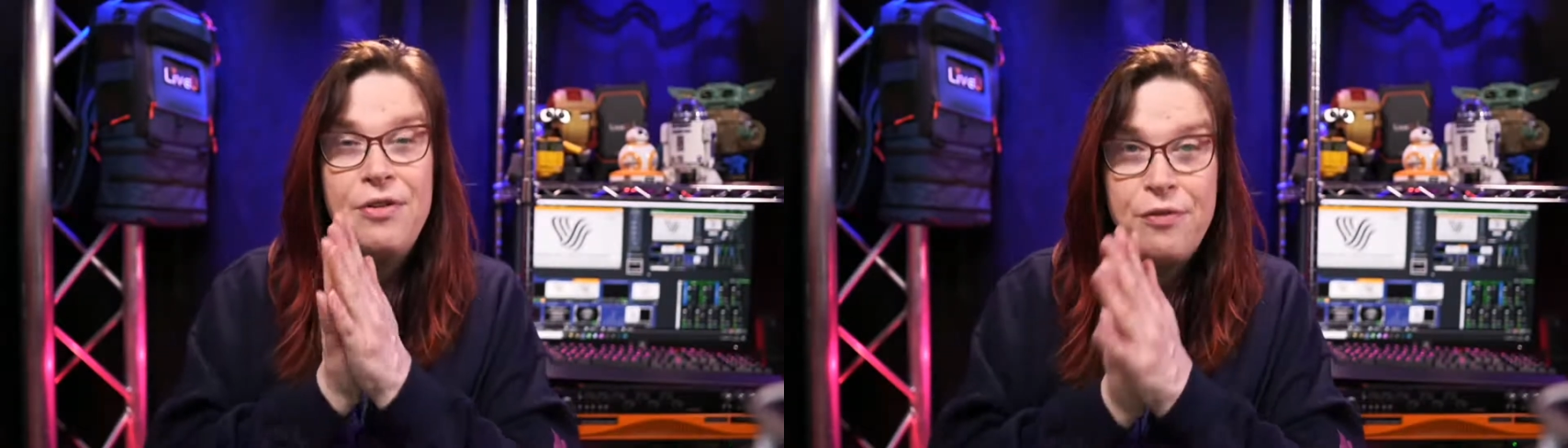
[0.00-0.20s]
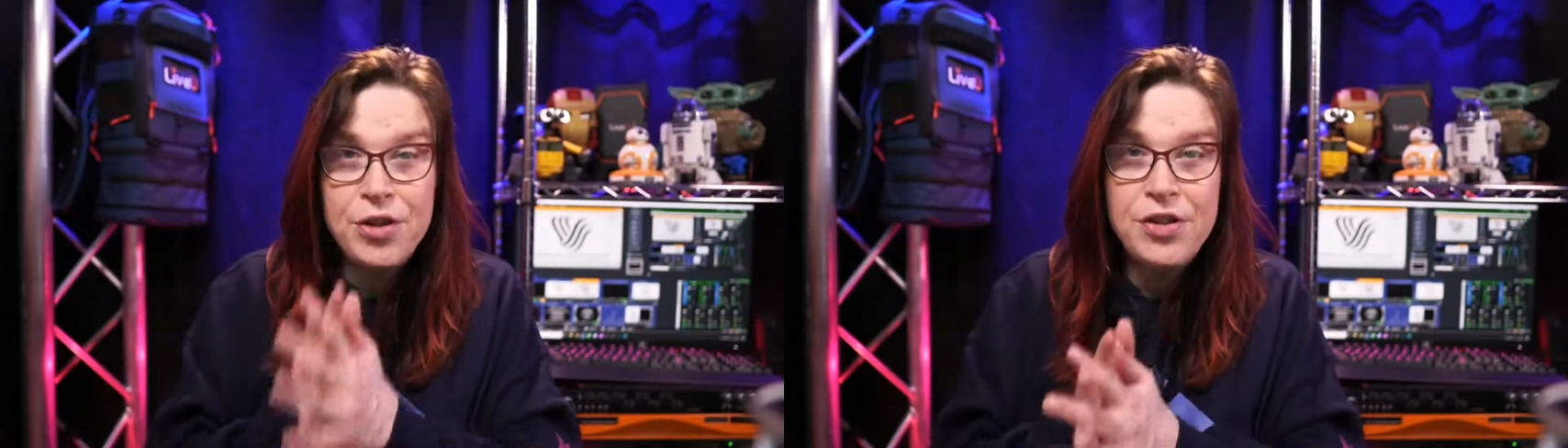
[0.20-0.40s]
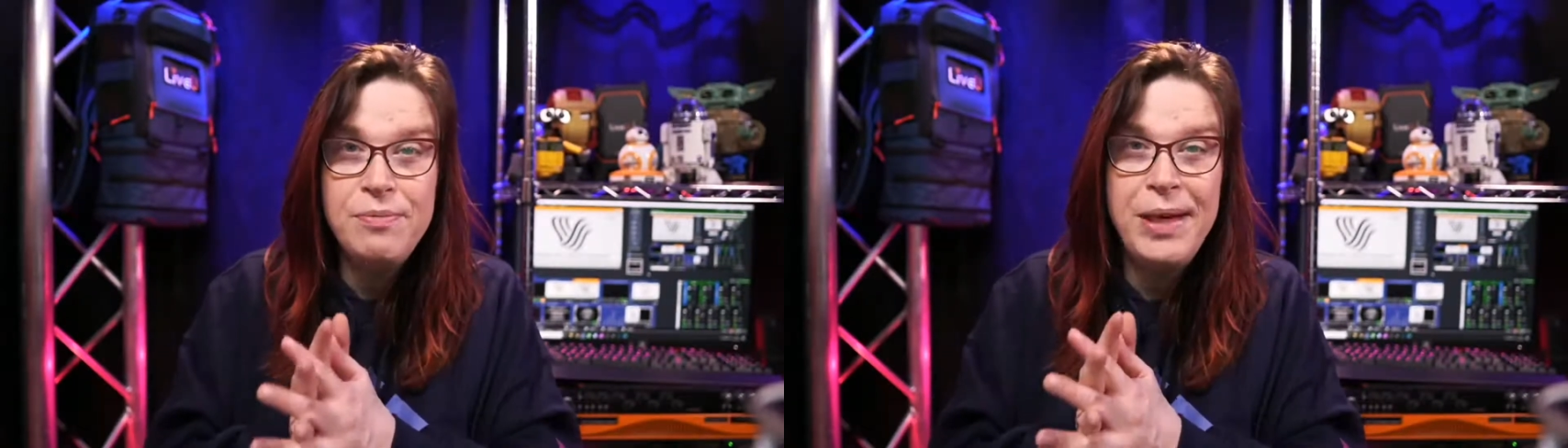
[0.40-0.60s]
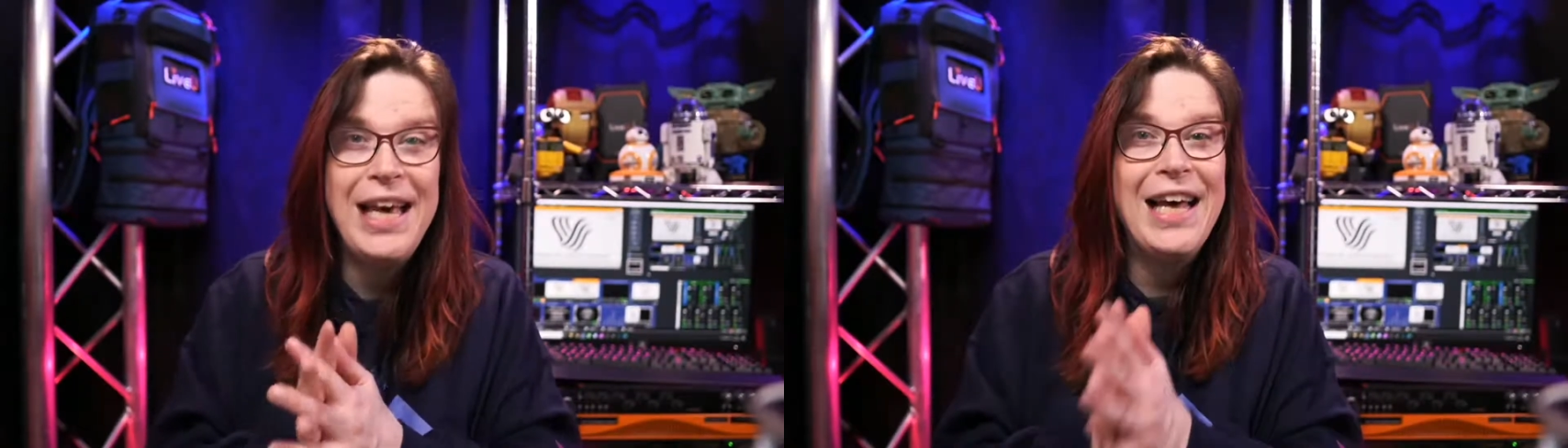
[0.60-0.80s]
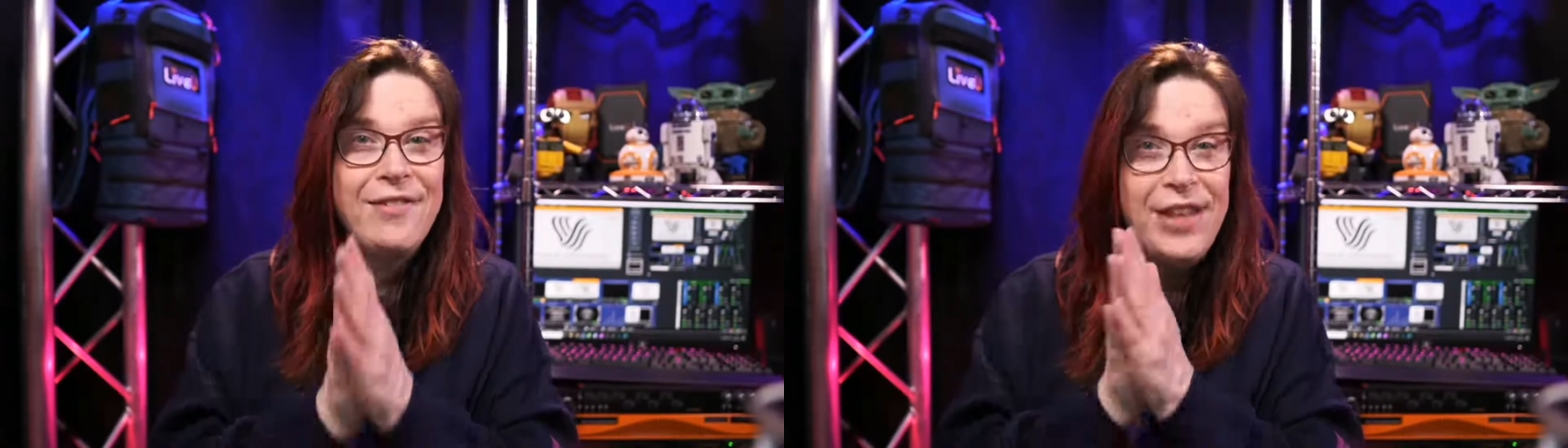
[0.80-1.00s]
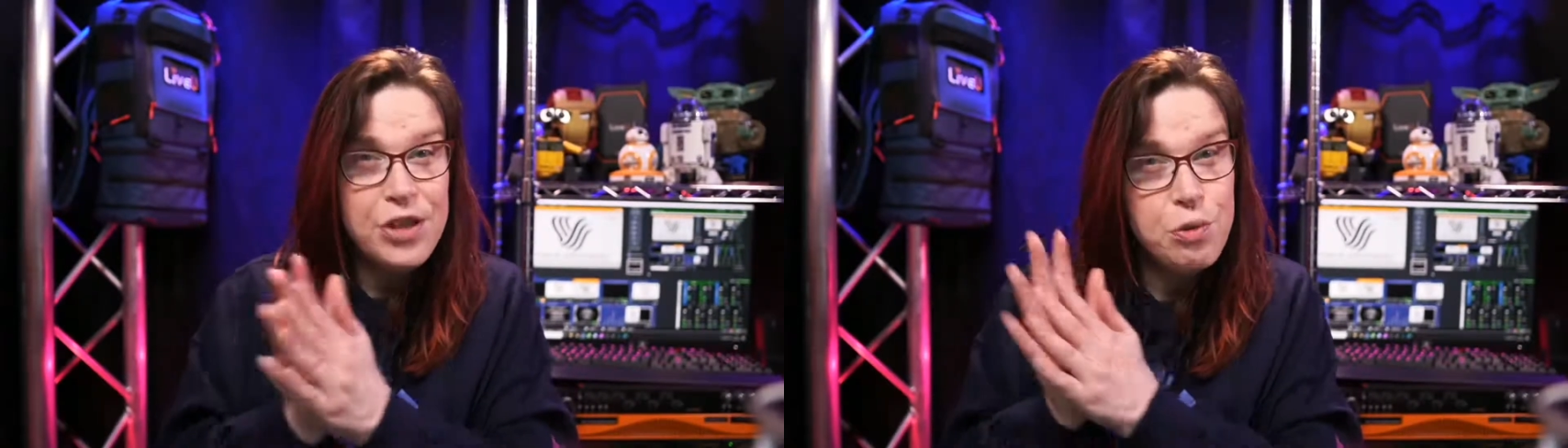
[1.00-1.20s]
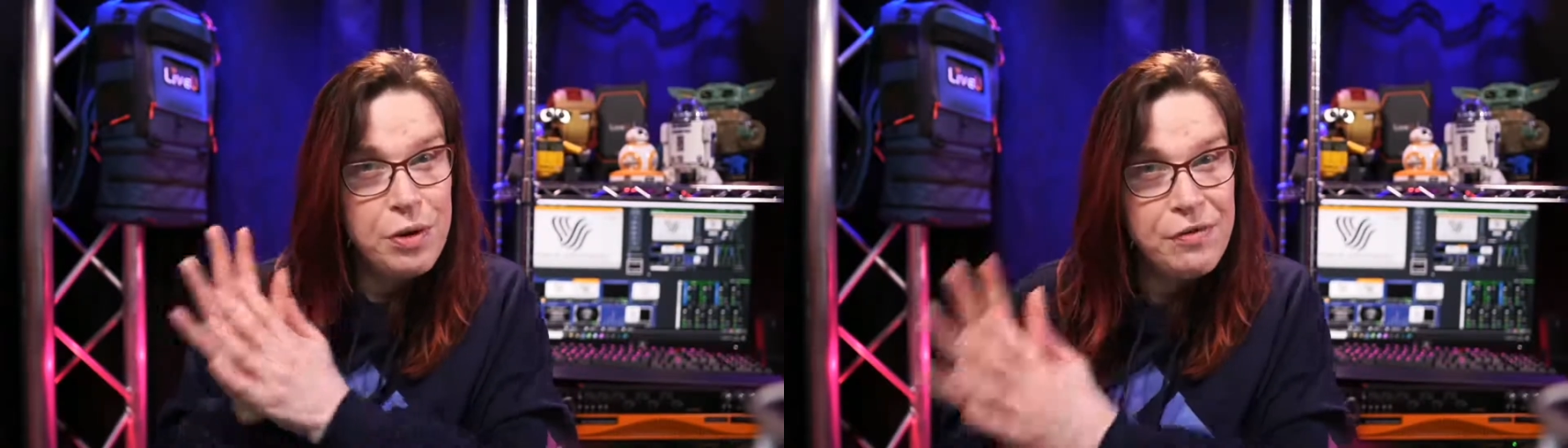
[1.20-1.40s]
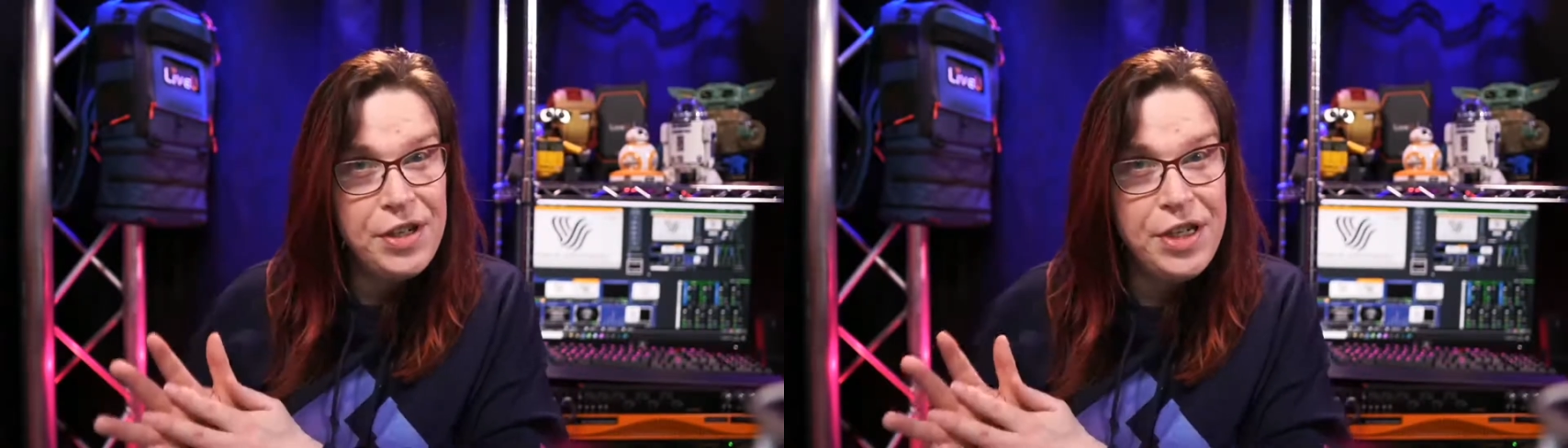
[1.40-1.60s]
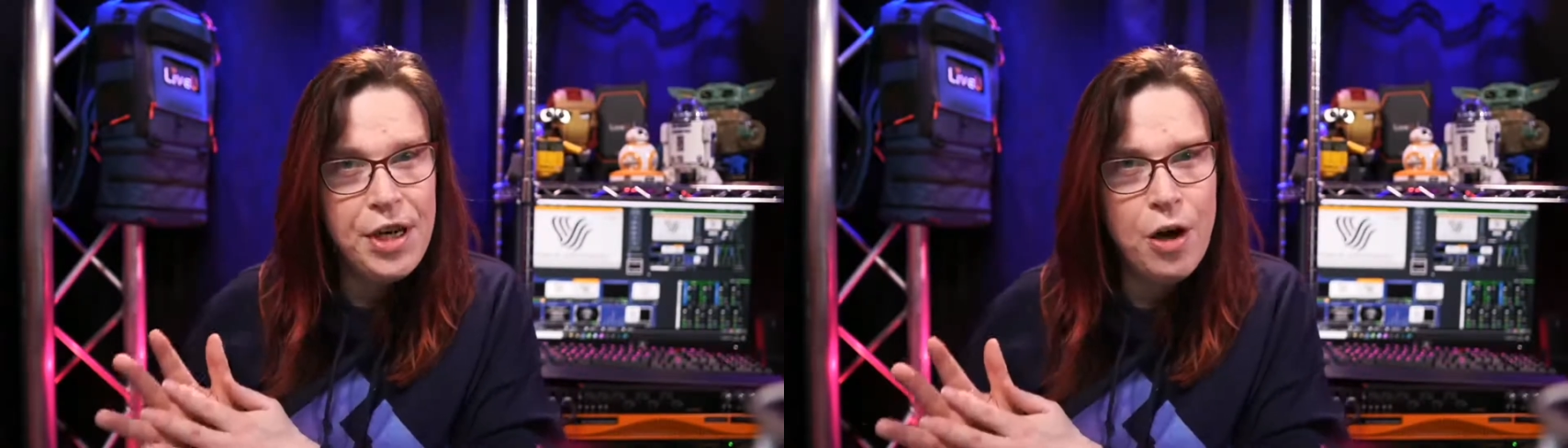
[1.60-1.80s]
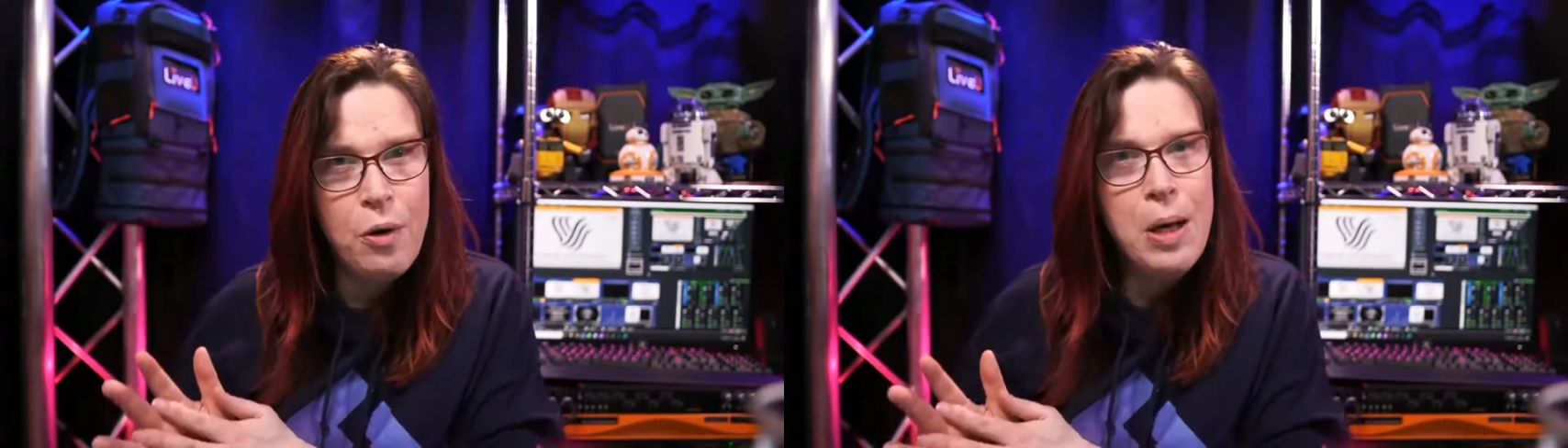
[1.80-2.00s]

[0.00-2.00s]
1st of May, at least one video,